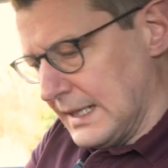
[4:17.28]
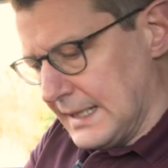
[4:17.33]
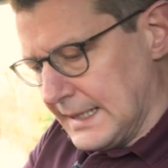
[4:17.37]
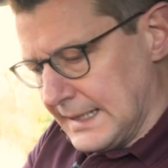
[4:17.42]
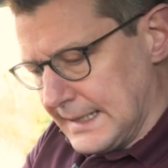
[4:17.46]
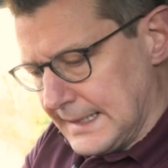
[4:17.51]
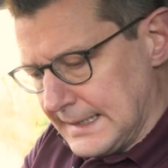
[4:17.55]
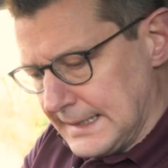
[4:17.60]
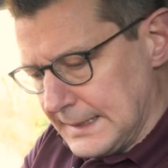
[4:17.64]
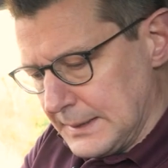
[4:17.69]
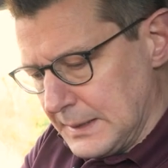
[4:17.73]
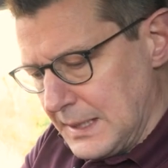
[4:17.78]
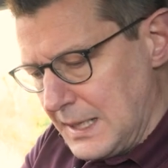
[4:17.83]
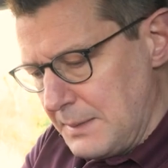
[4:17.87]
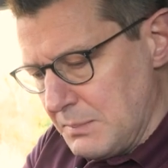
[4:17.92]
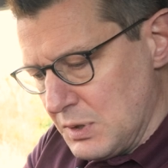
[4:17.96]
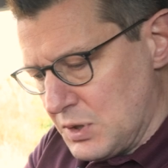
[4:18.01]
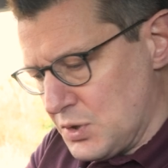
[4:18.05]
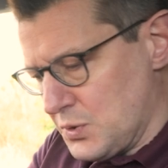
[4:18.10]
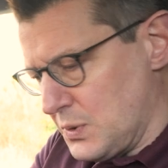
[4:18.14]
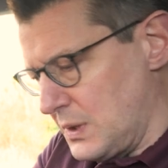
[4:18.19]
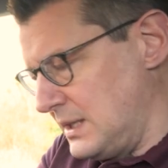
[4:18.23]
in
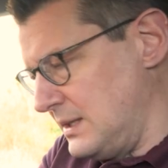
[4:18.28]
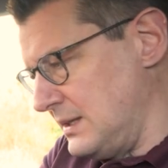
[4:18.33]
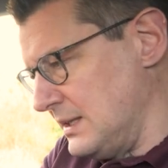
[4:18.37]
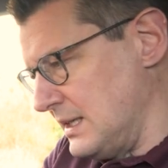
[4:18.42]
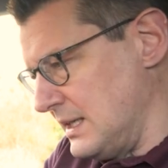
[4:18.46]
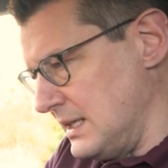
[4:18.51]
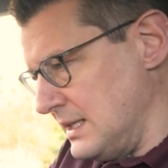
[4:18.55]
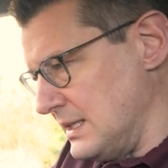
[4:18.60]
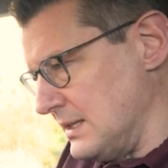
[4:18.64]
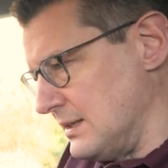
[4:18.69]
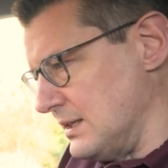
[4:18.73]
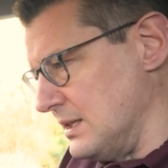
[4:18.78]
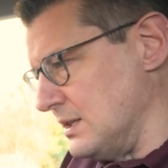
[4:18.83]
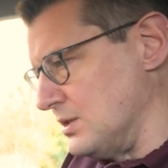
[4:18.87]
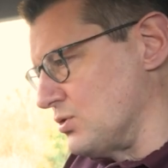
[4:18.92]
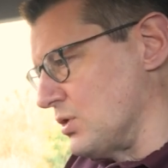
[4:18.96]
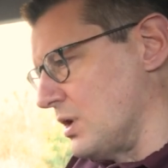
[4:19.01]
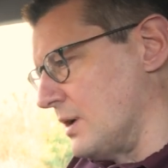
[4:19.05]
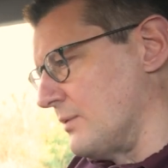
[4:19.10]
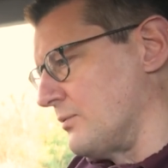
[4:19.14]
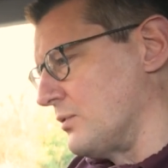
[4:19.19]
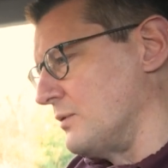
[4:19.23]
between the
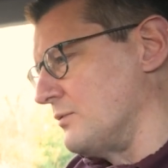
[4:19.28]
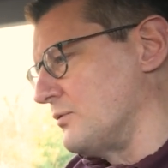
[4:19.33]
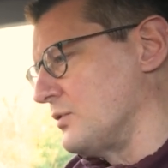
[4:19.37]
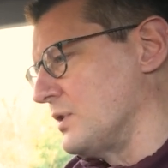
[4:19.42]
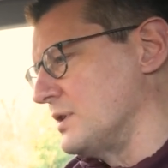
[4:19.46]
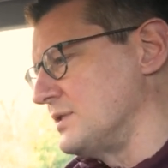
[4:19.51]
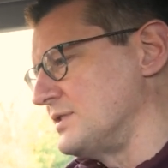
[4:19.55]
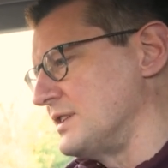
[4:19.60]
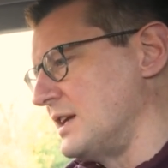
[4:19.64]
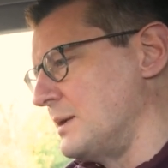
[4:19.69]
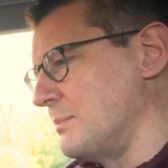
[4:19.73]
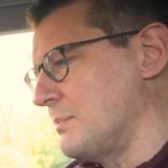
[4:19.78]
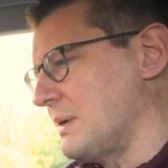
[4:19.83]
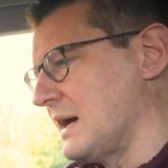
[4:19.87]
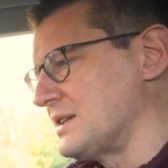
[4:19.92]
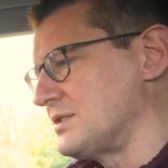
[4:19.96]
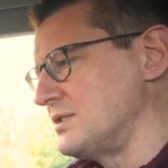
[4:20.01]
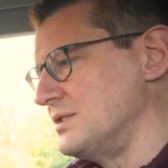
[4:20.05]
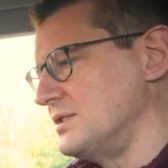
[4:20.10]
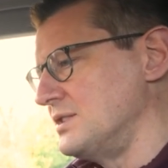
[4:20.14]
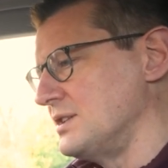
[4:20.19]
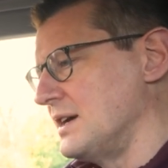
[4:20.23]
driver and front seat
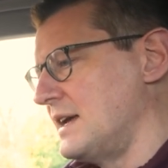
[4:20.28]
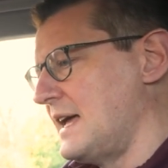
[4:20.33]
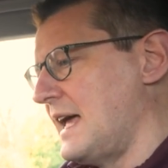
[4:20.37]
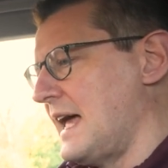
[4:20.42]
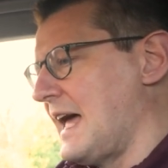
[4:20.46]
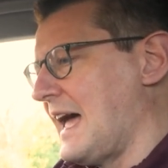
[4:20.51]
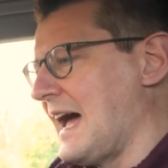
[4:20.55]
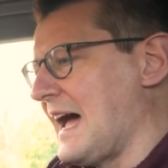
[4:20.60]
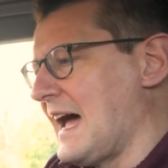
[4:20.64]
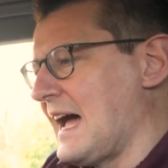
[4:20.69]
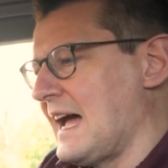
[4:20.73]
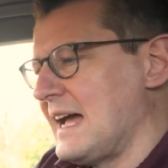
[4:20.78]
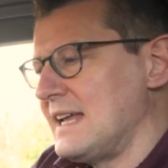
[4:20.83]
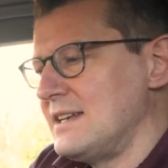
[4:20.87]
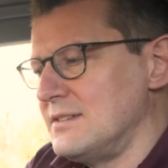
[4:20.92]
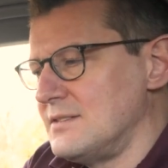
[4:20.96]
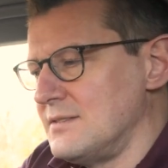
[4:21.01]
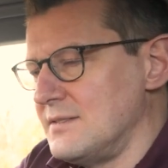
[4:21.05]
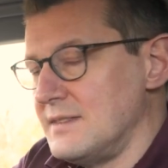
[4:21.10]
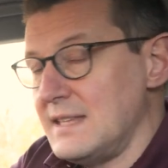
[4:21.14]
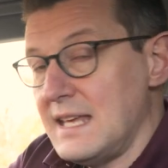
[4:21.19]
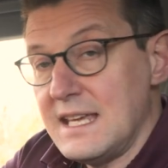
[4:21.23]
passenger,
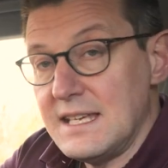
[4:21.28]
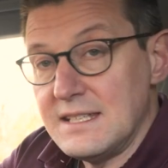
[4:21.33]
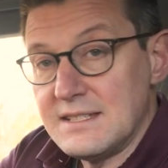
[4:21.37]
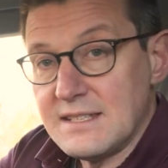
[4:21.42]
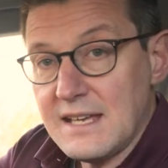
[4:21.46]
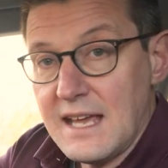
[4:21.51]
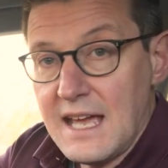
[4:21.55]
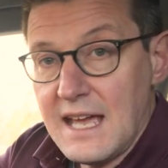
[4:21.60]
and there's